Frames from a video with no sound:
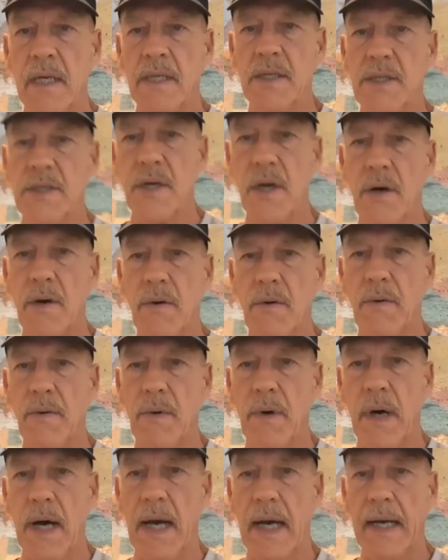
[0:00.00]

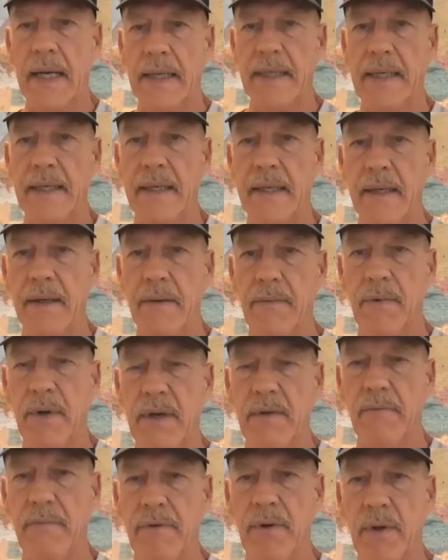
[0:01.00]
So I
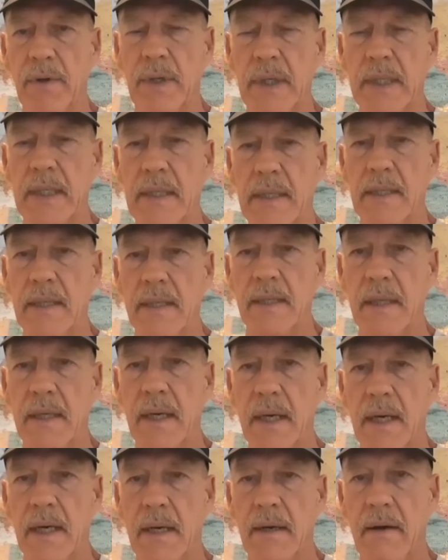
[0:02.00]
went and flew it
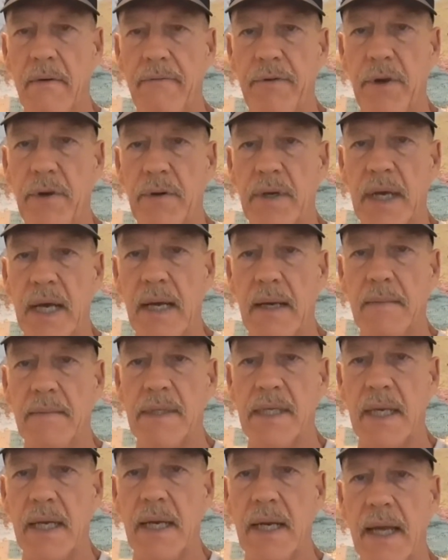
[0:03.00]
uh, a few
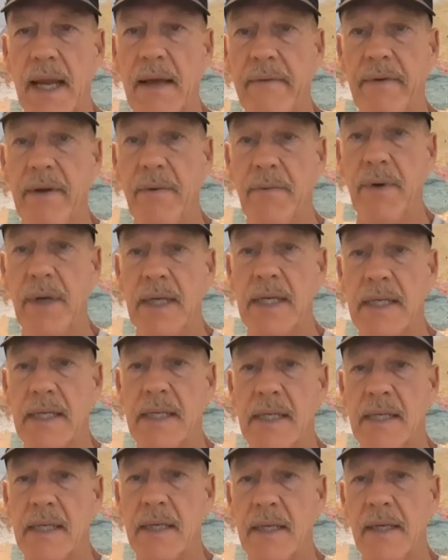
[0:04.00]
times and in heavy
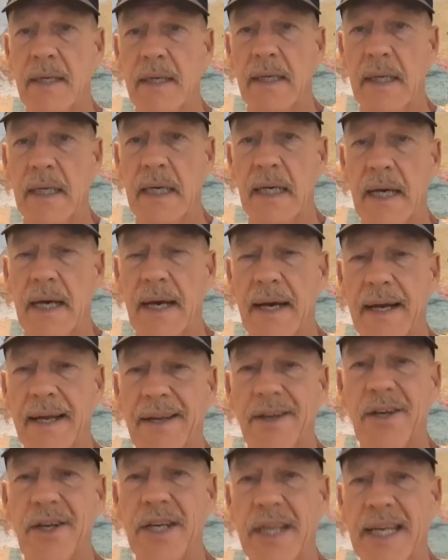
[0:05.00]
winds I
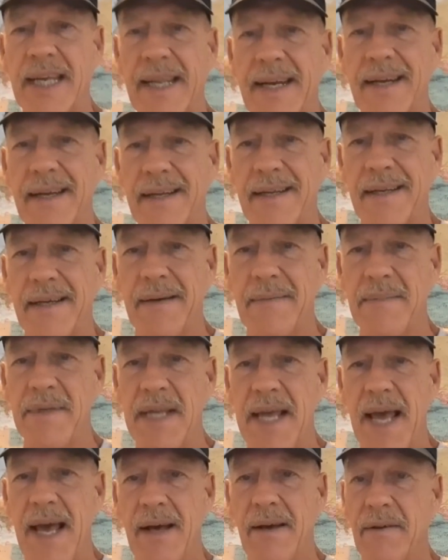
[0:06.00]
couldn't get it to come
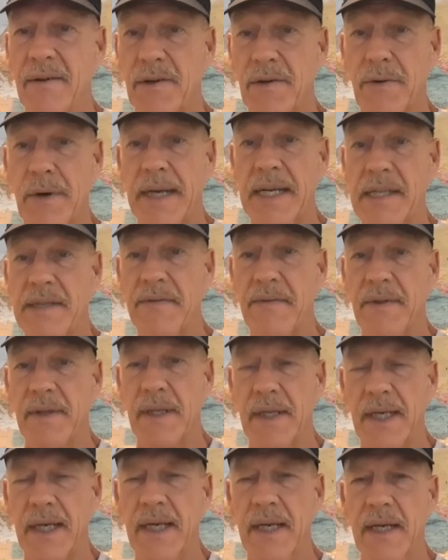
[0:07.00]
down
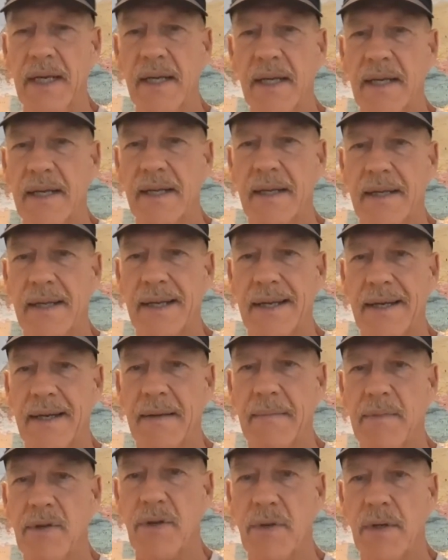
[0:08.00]
gracefully. I ended
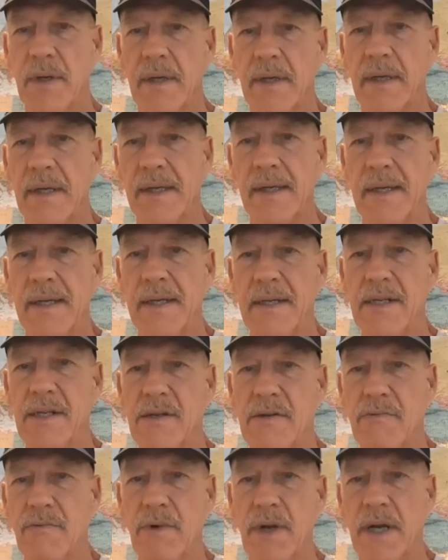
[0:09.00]
up doing a
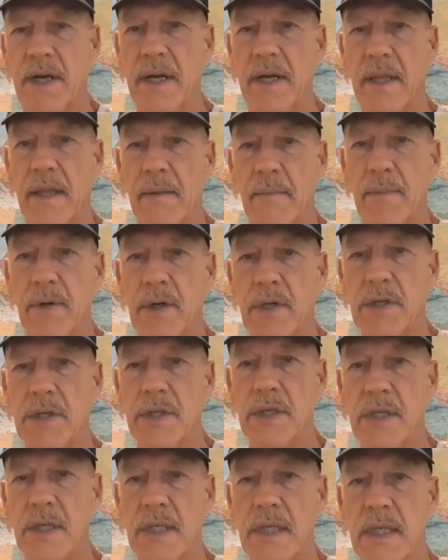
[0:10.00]
run into the
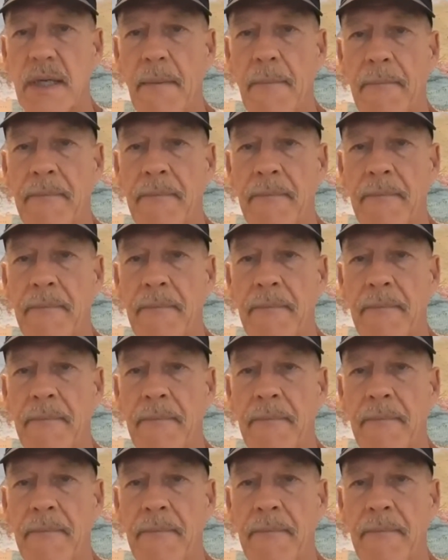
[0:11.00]
bushes,